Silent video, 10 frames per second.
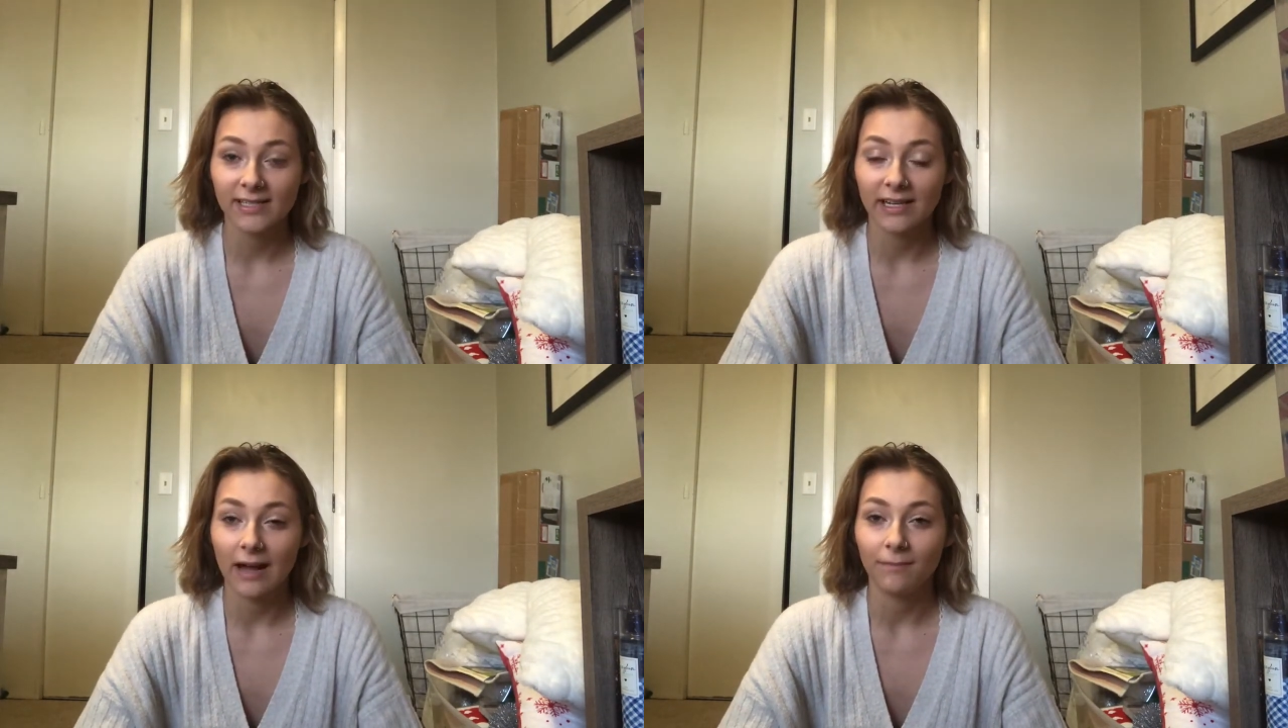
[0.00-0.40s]

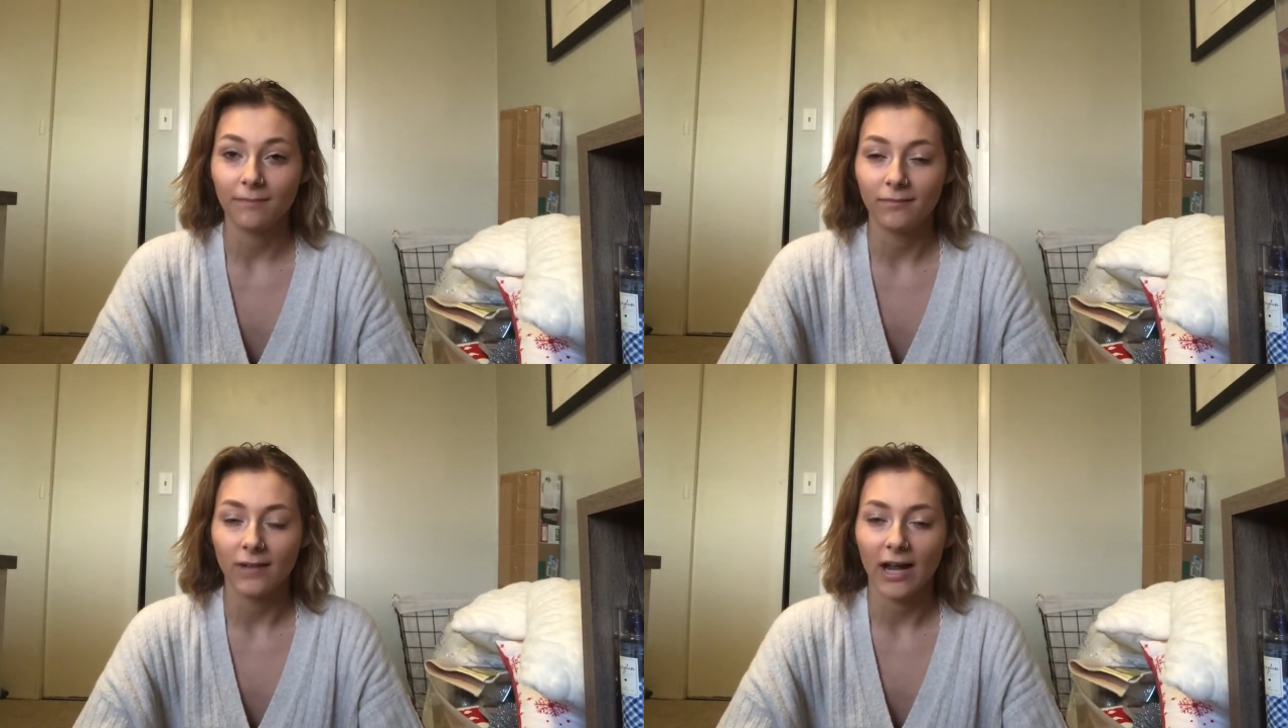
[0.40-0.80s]
And
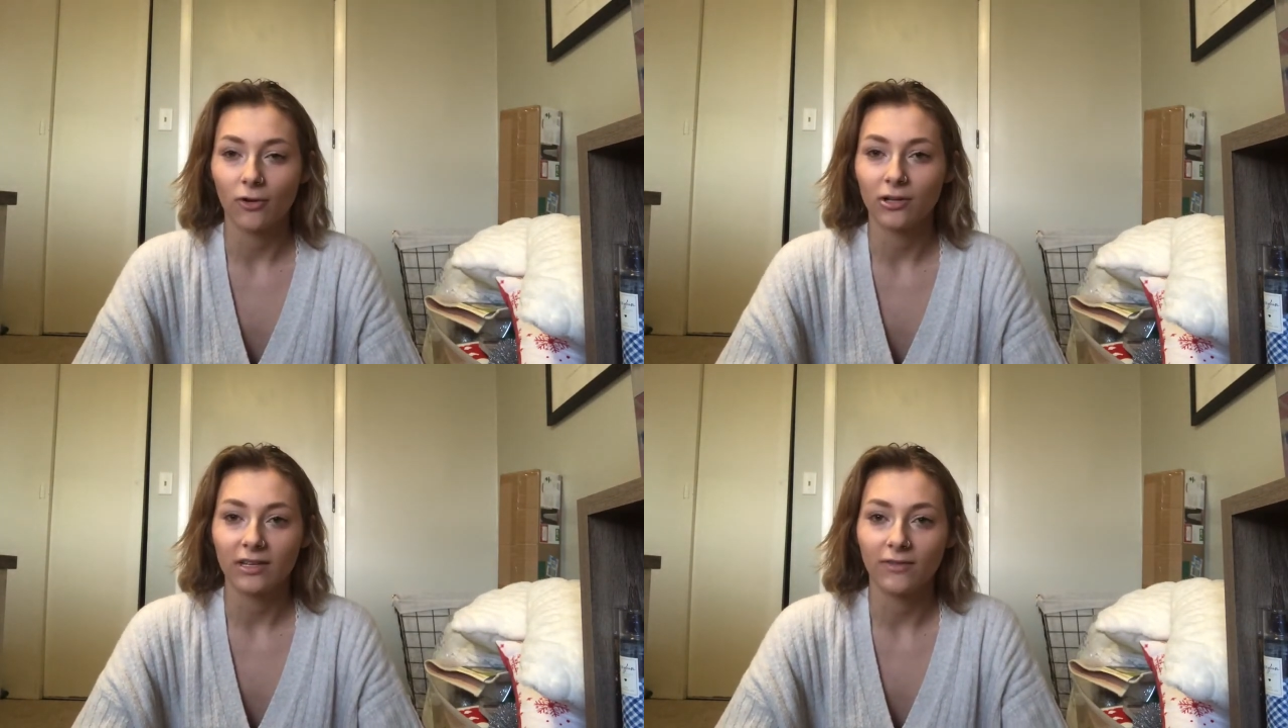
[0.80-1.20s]
I
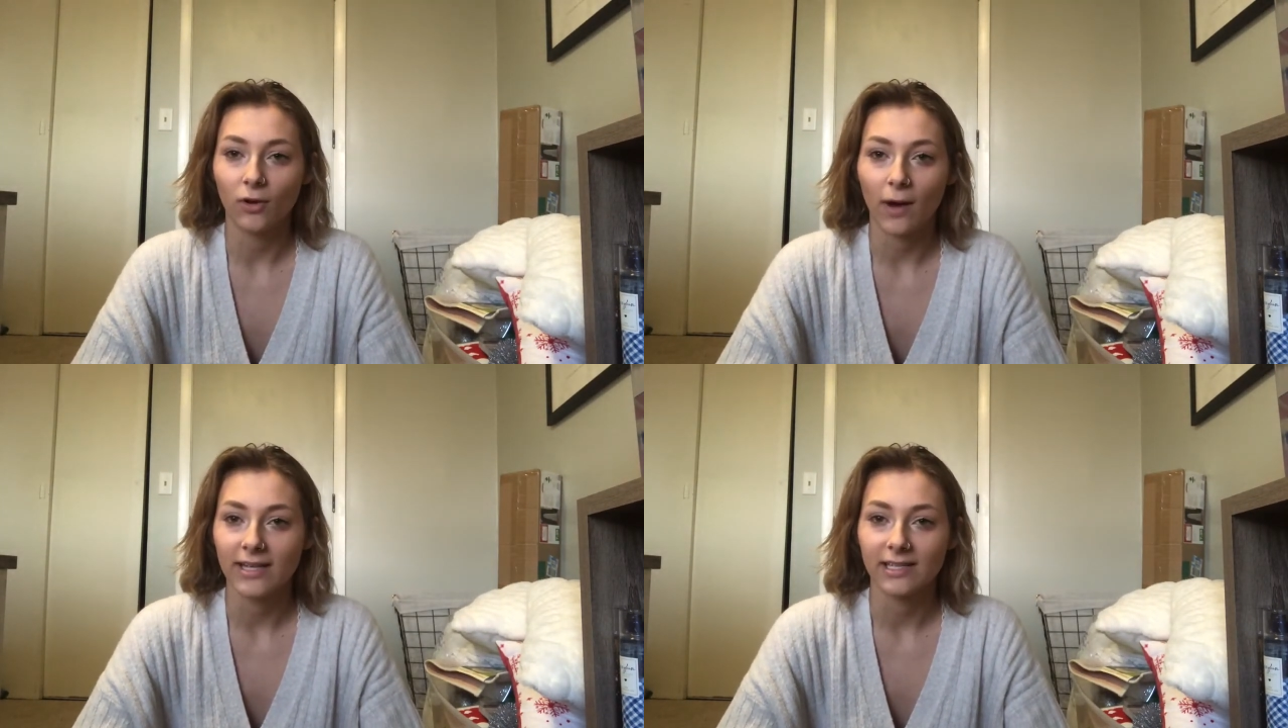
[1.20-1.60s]
don't even
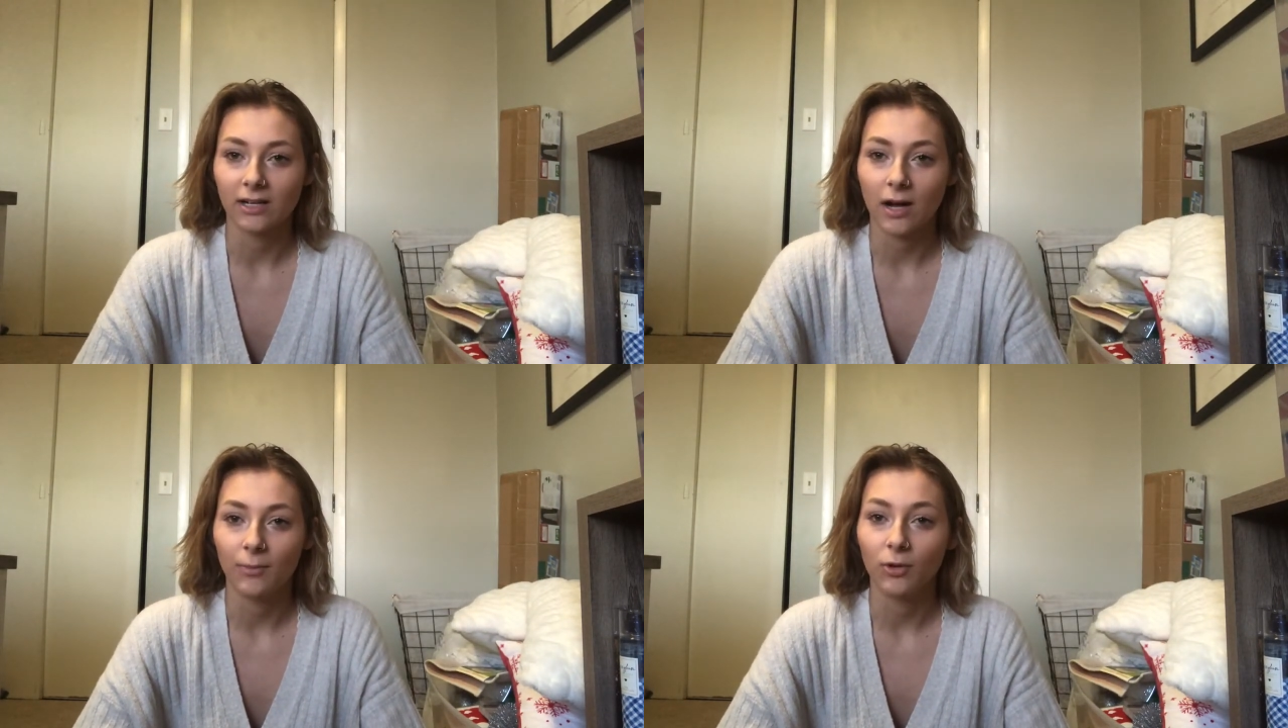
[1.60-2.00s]
know why I said a
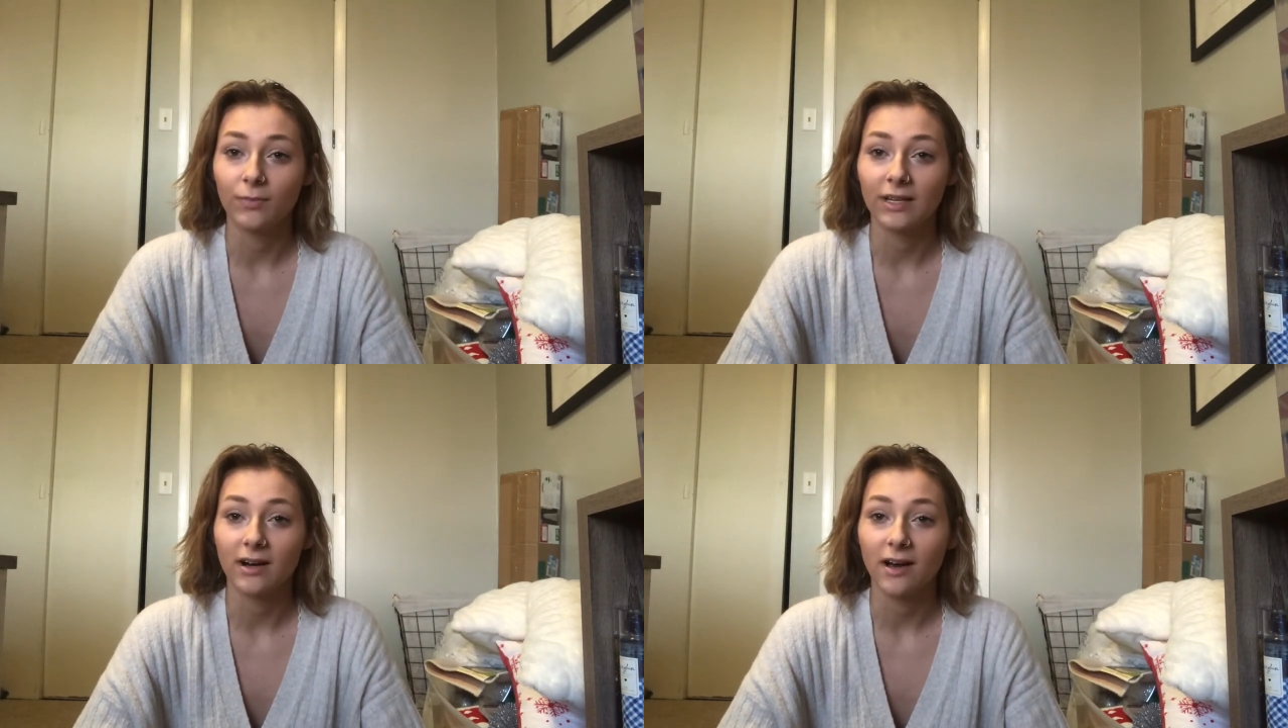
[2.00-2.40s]
couple,
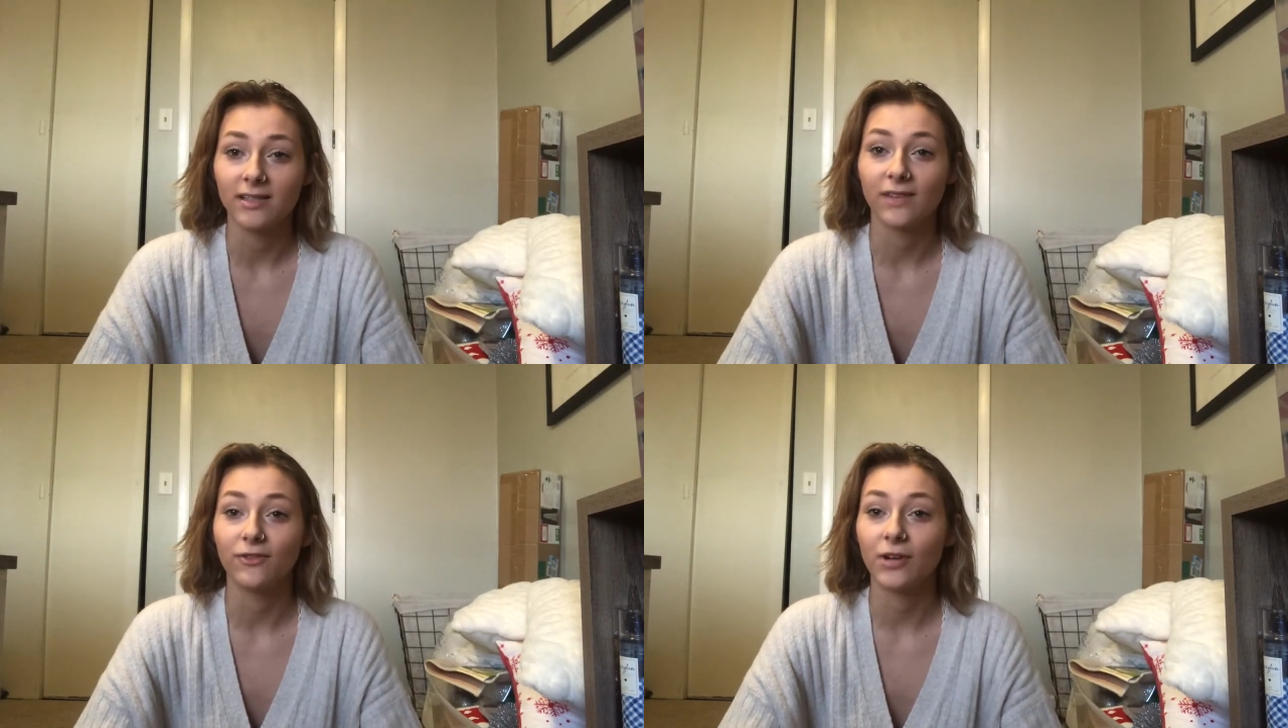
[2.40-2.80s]

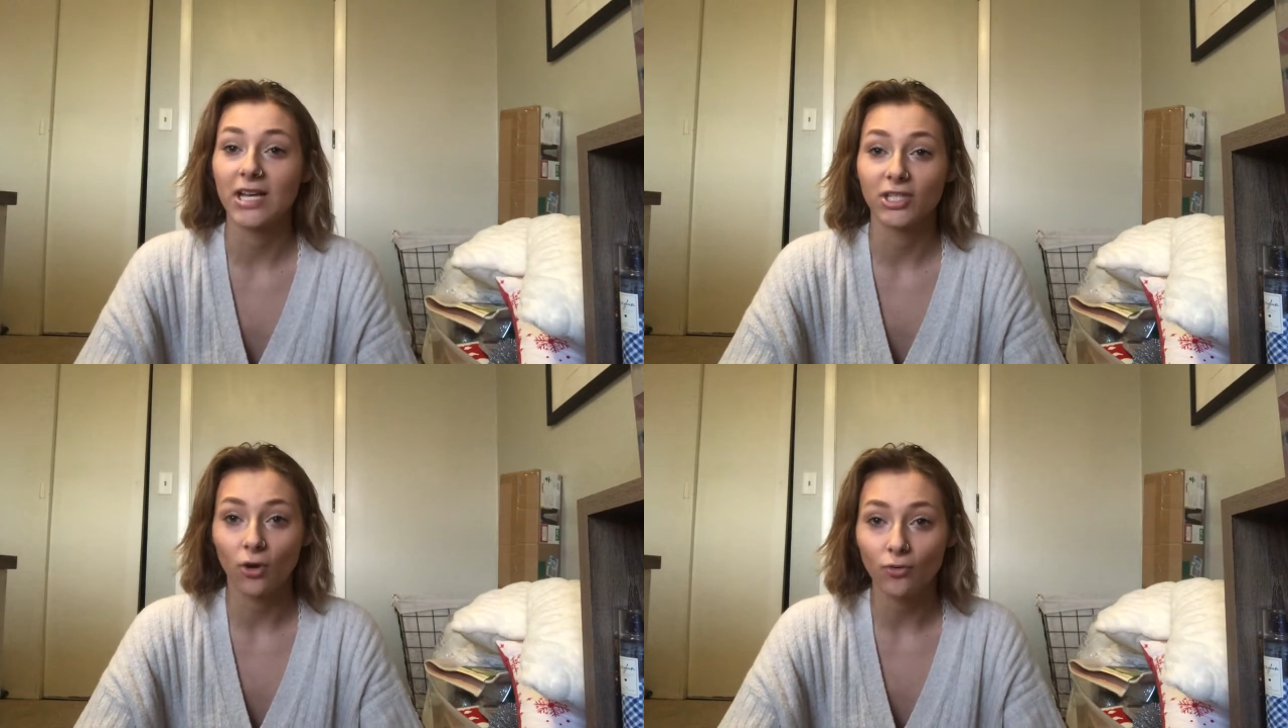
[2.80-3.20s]
because if you
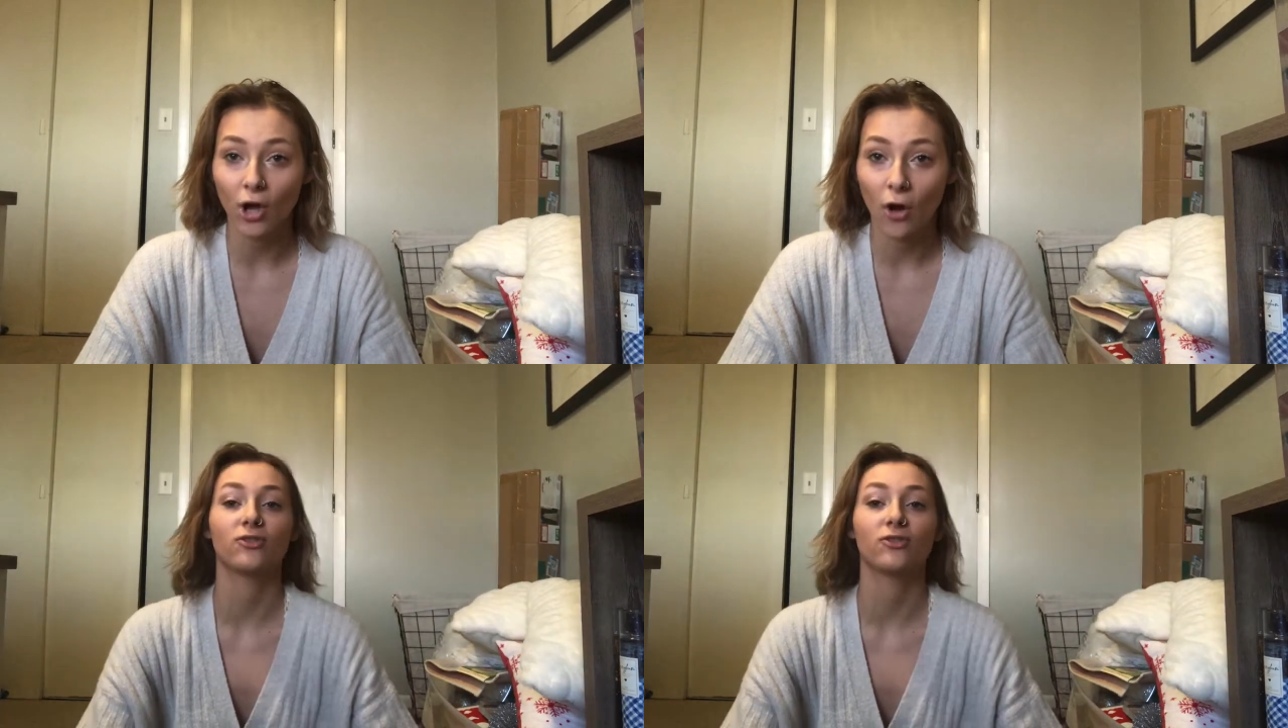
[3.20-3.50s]
guys don't know,